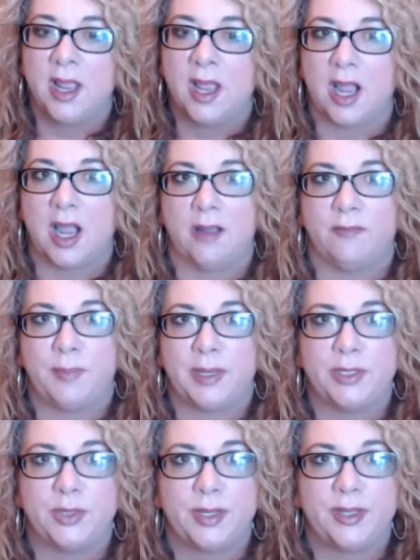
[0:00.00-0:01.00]
I've been
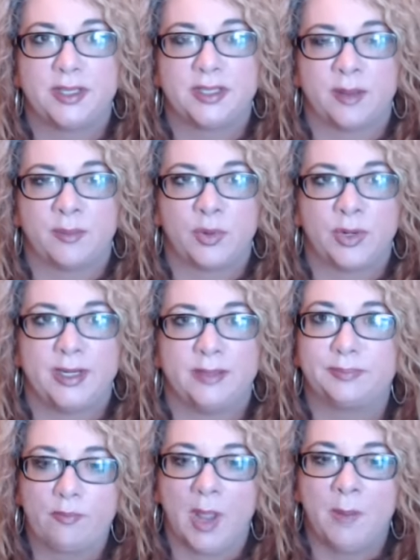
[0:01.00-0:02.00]
doing the summary,
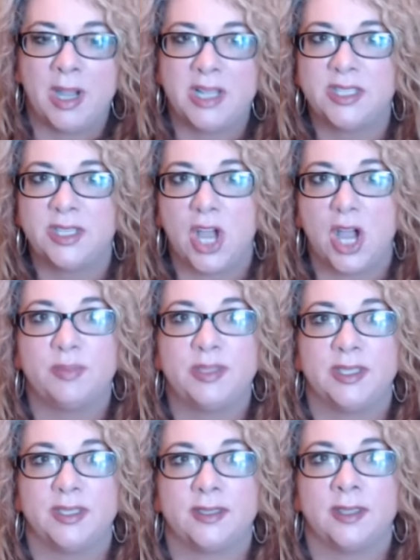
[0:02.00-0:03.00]
my
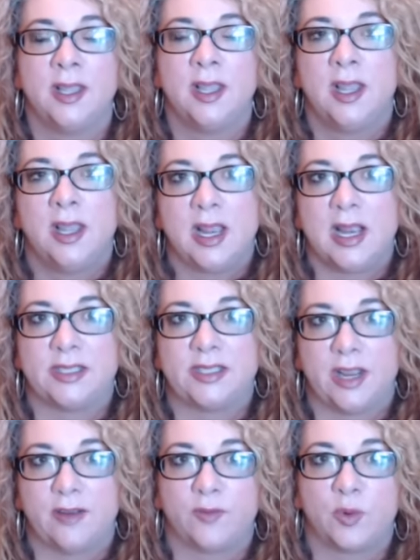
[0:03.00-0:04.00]
synopsis, and
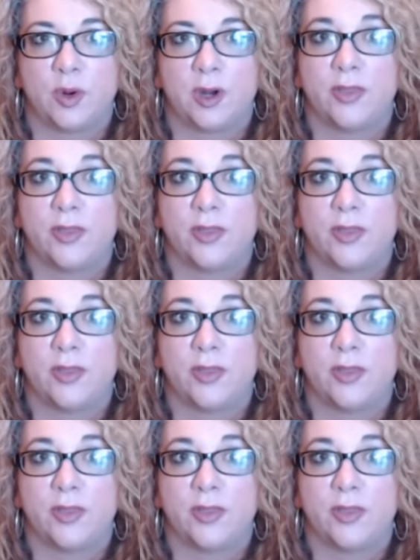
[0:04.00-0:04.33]
stuff for the